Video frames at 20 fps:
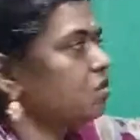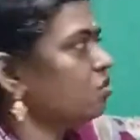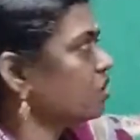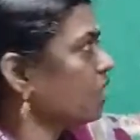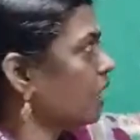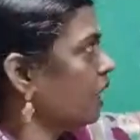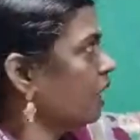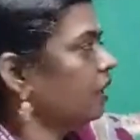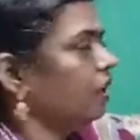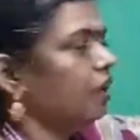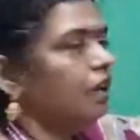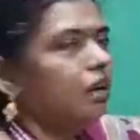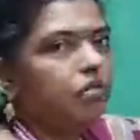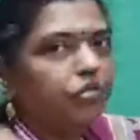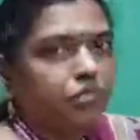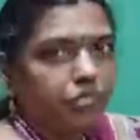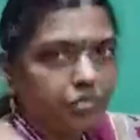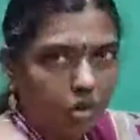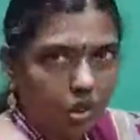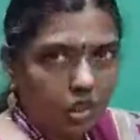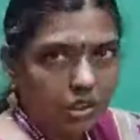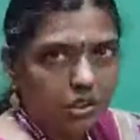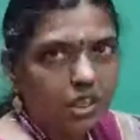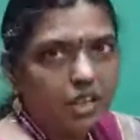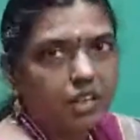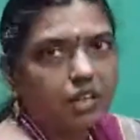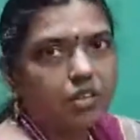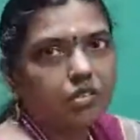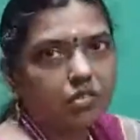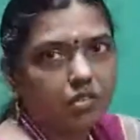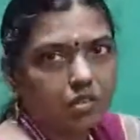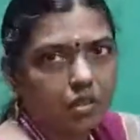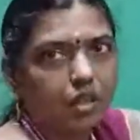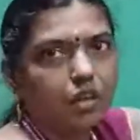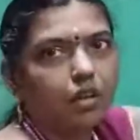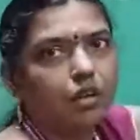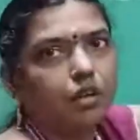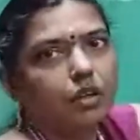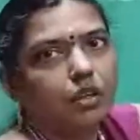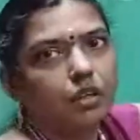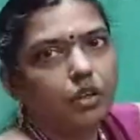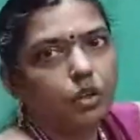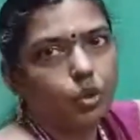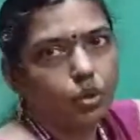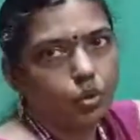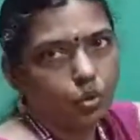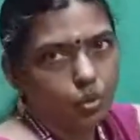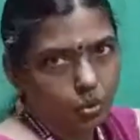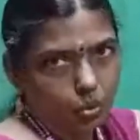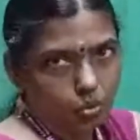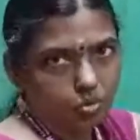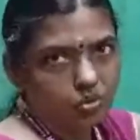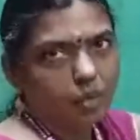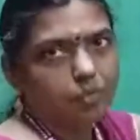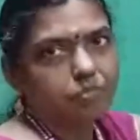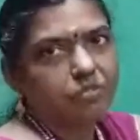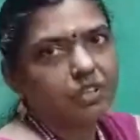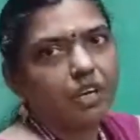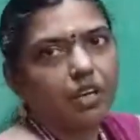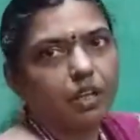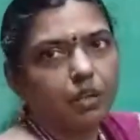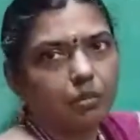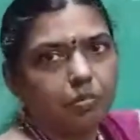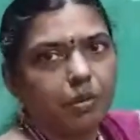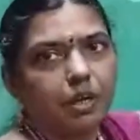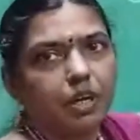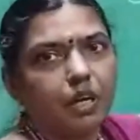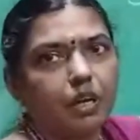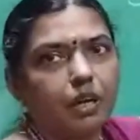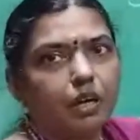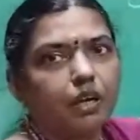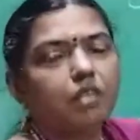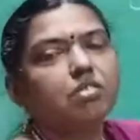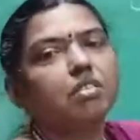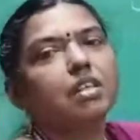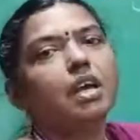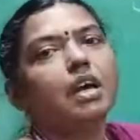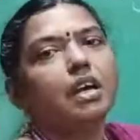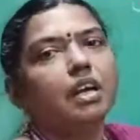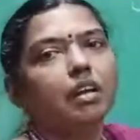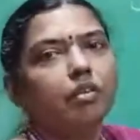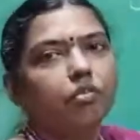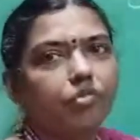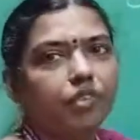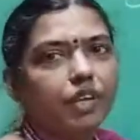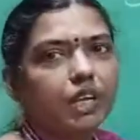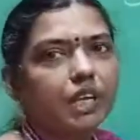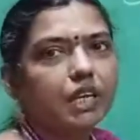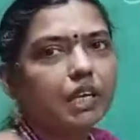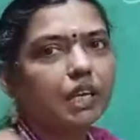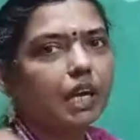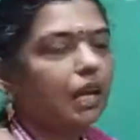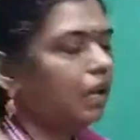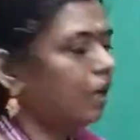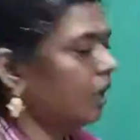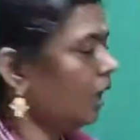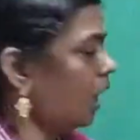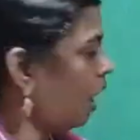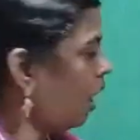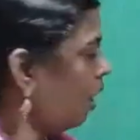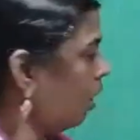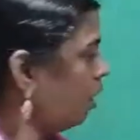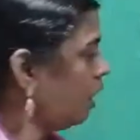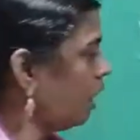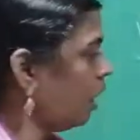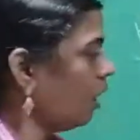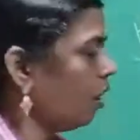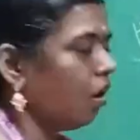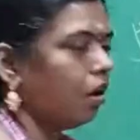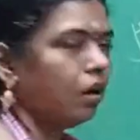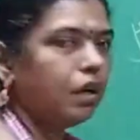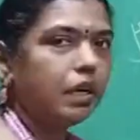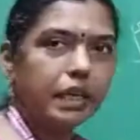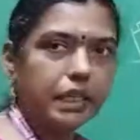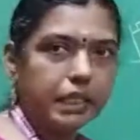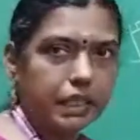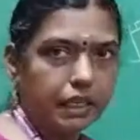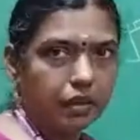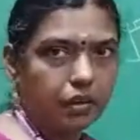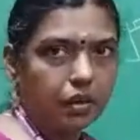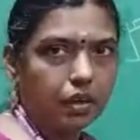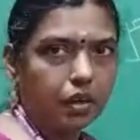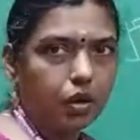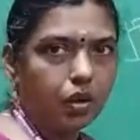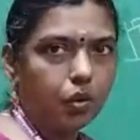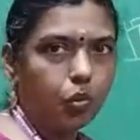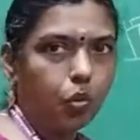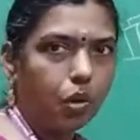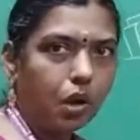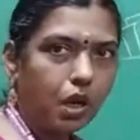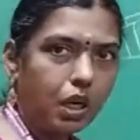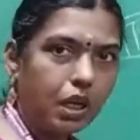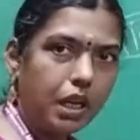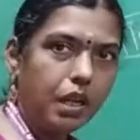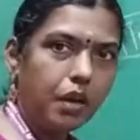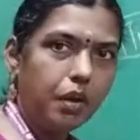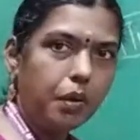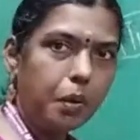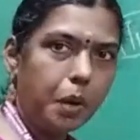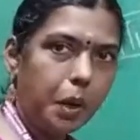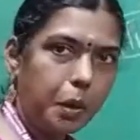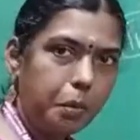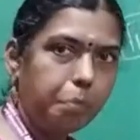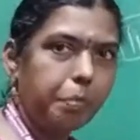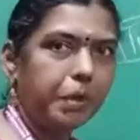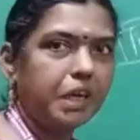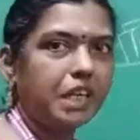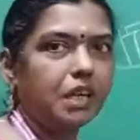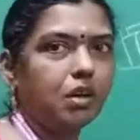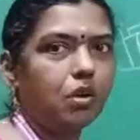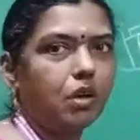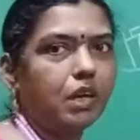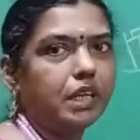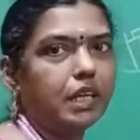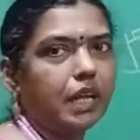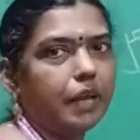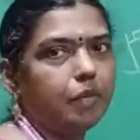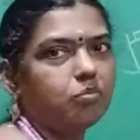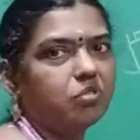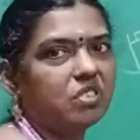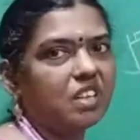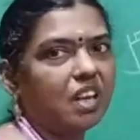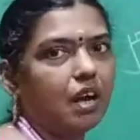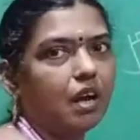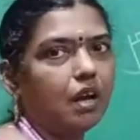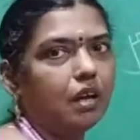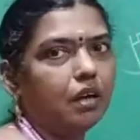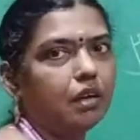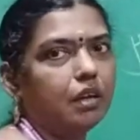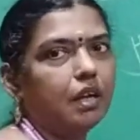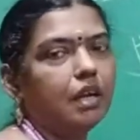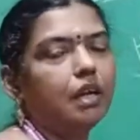channel for these two subscribers, we can allot only one particular time slot.